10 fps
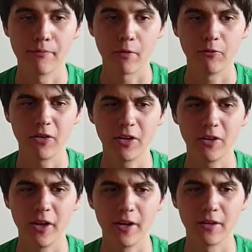I'm thinking
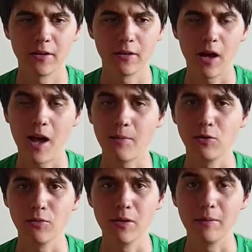like
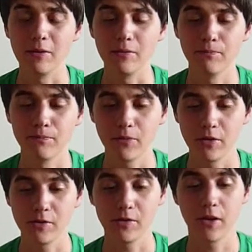apple, maybe
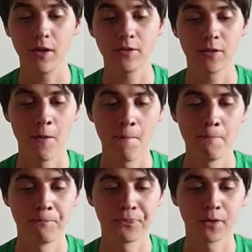things like that.
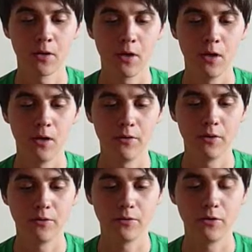And
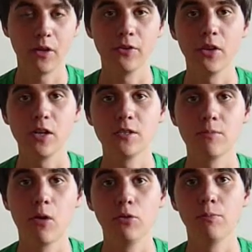then you get a nice
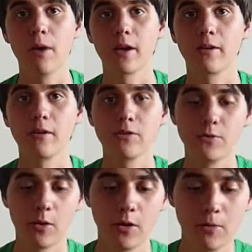malt background as
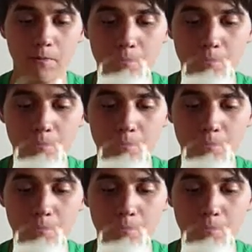well.